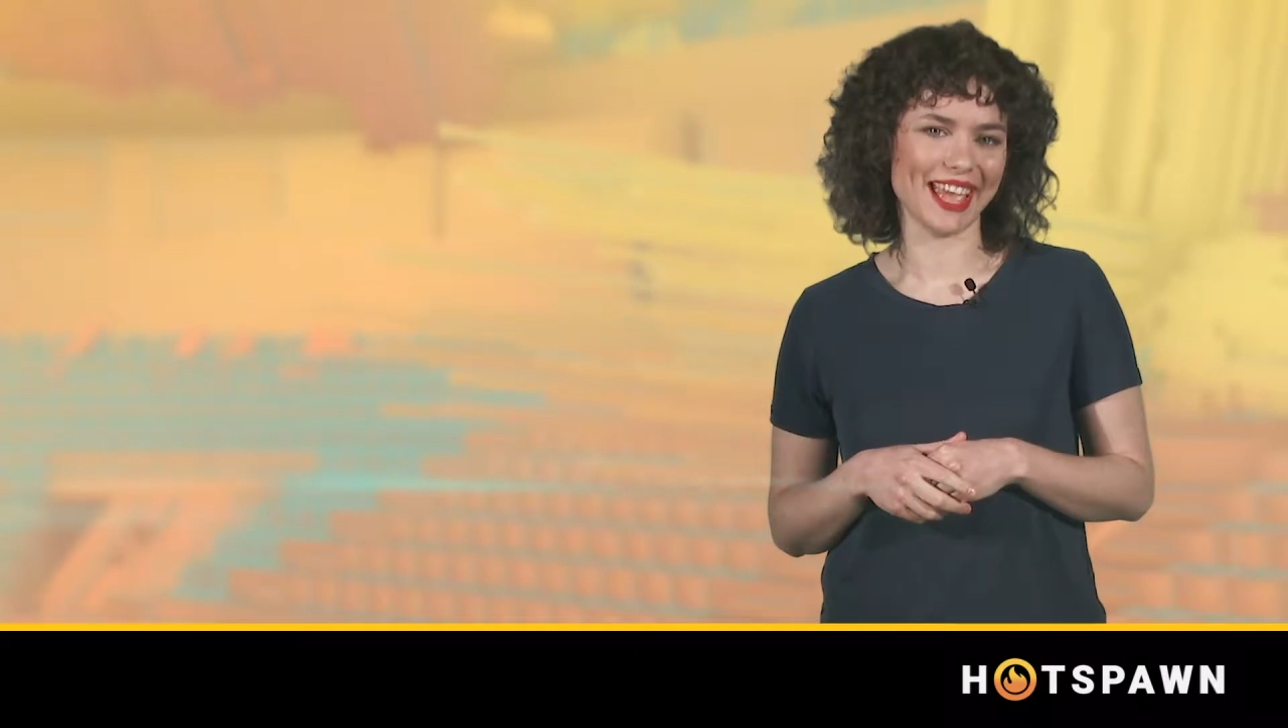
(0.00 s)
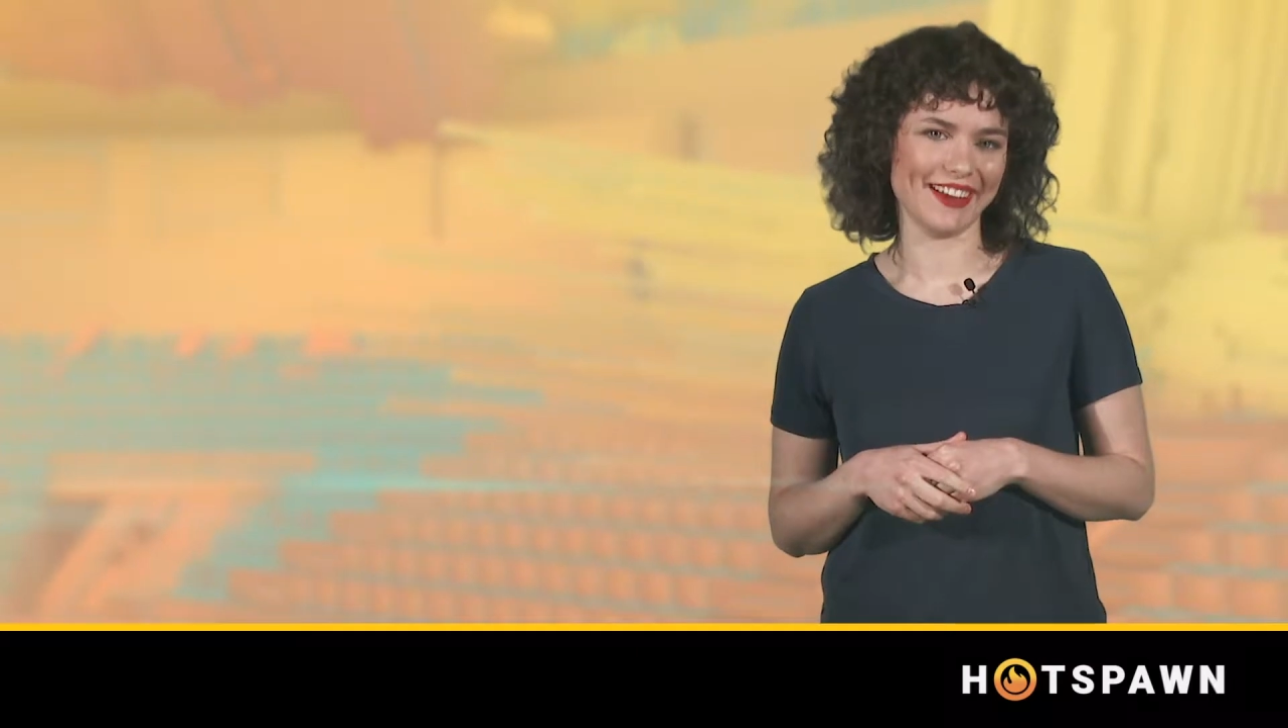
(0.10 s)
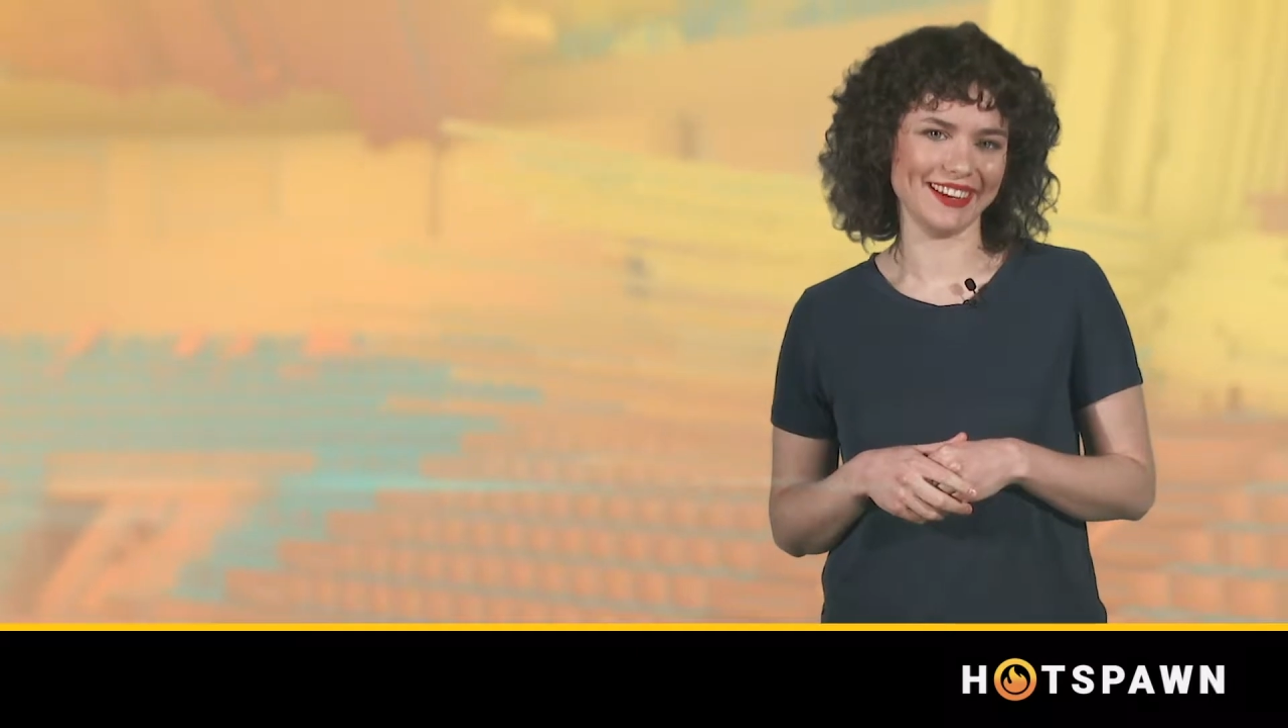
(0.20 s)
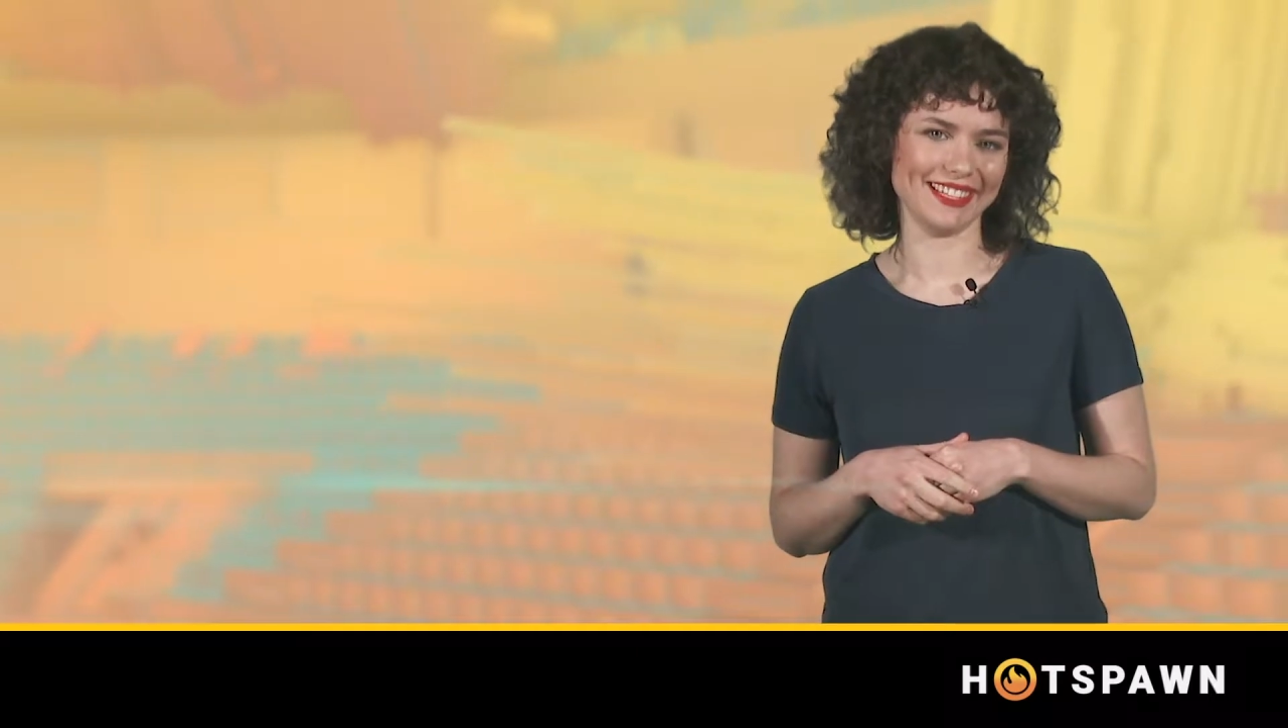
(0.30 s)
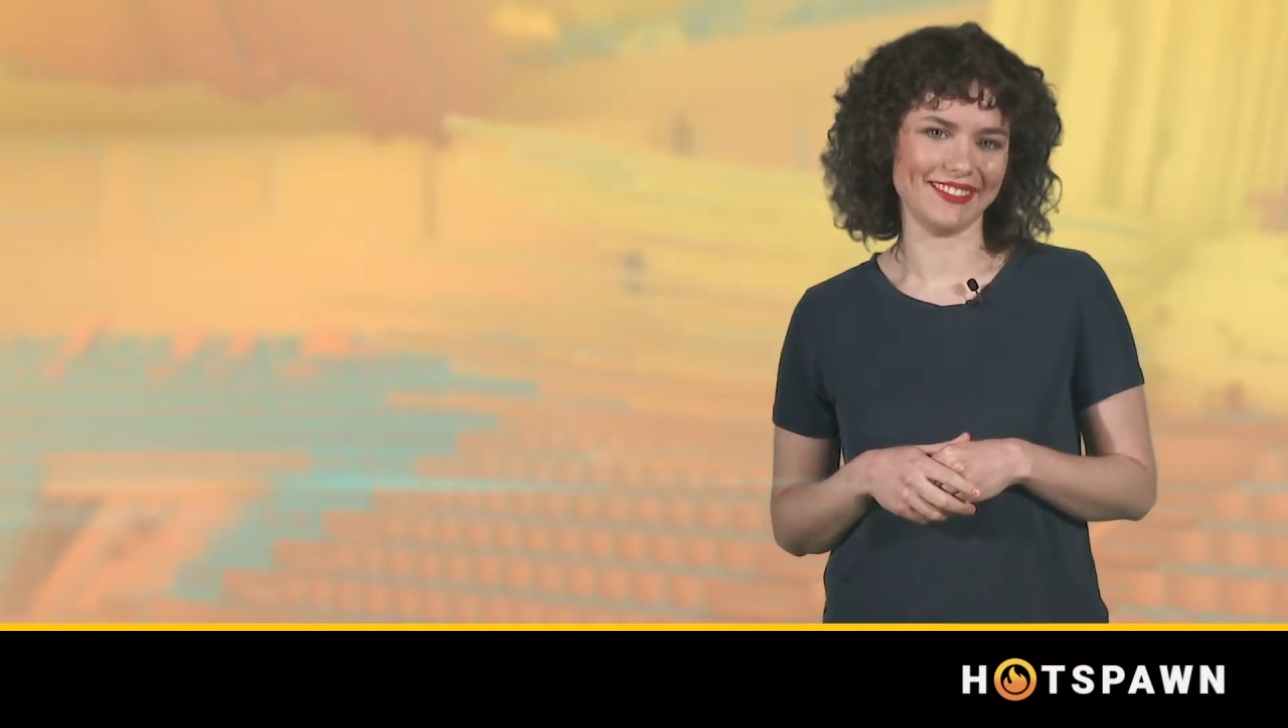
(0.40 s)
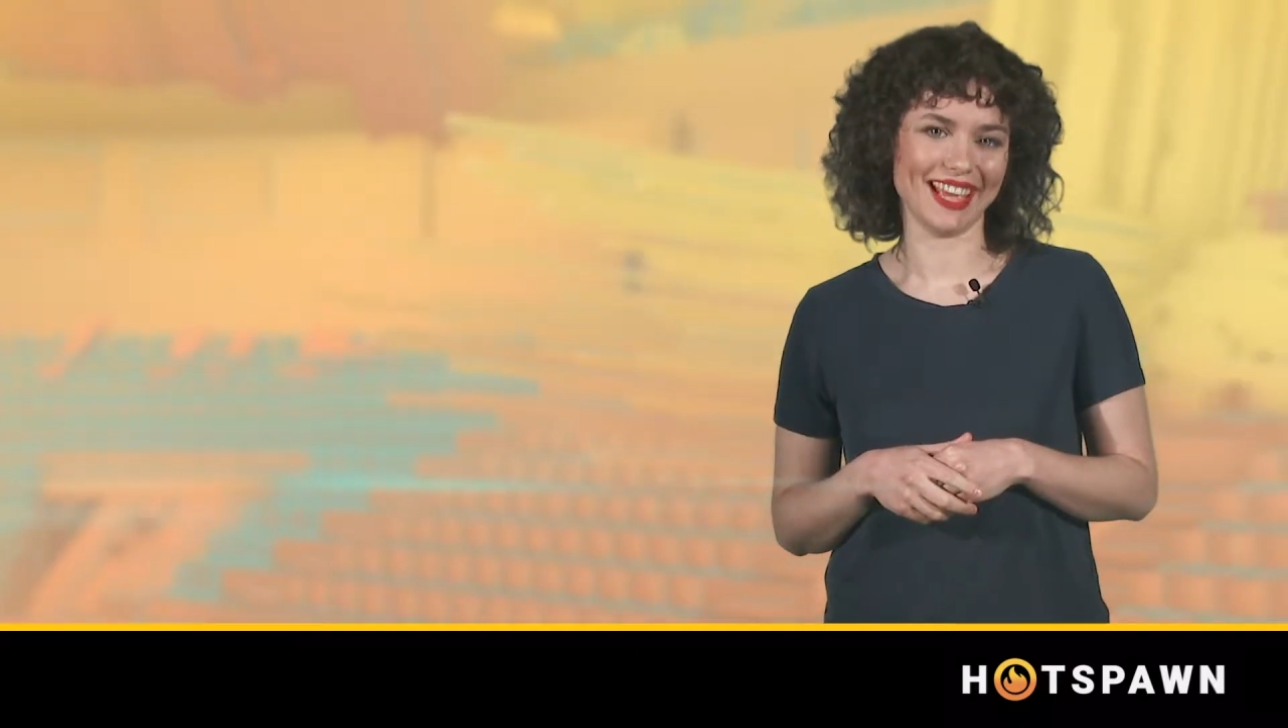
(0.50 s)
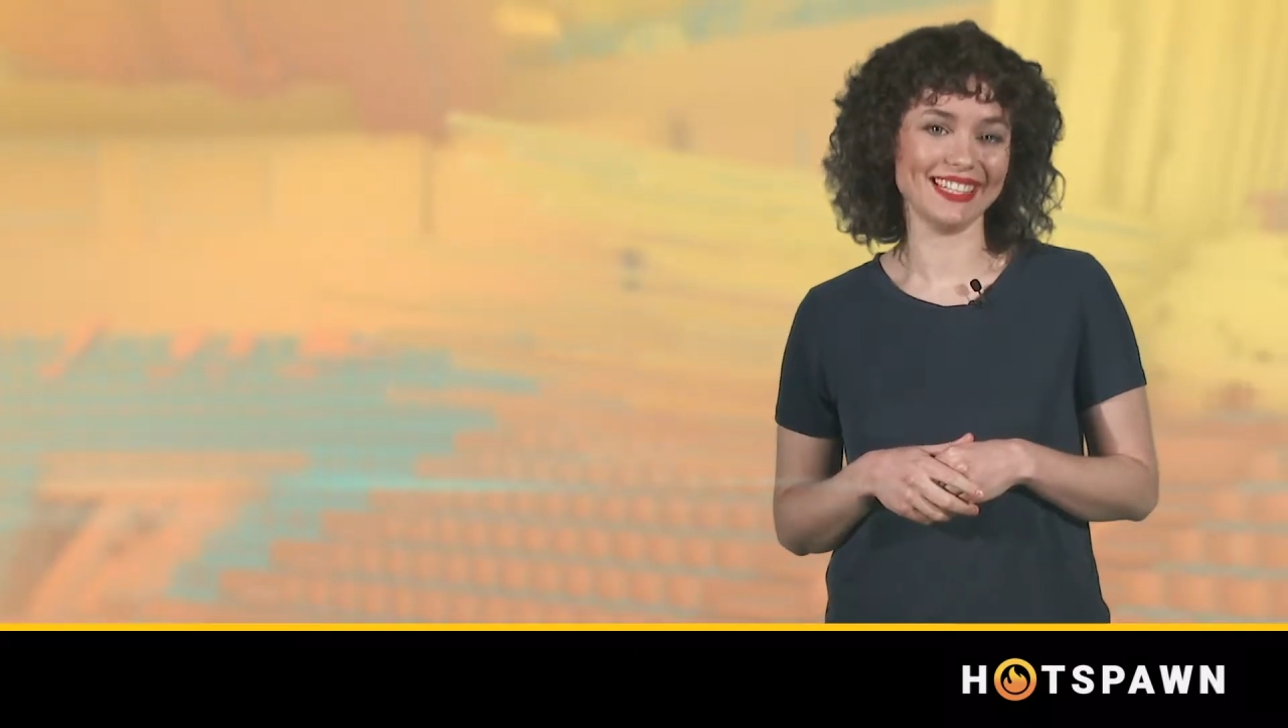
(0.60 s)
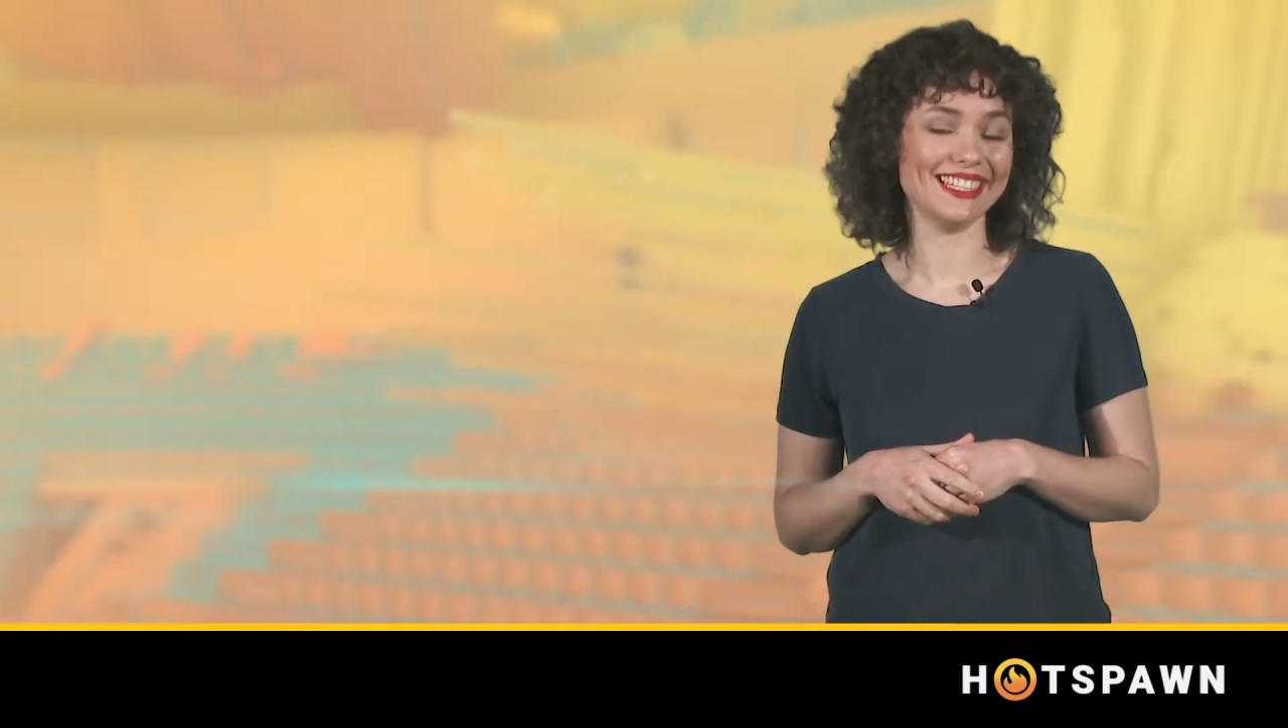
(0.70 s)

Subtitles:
areas of the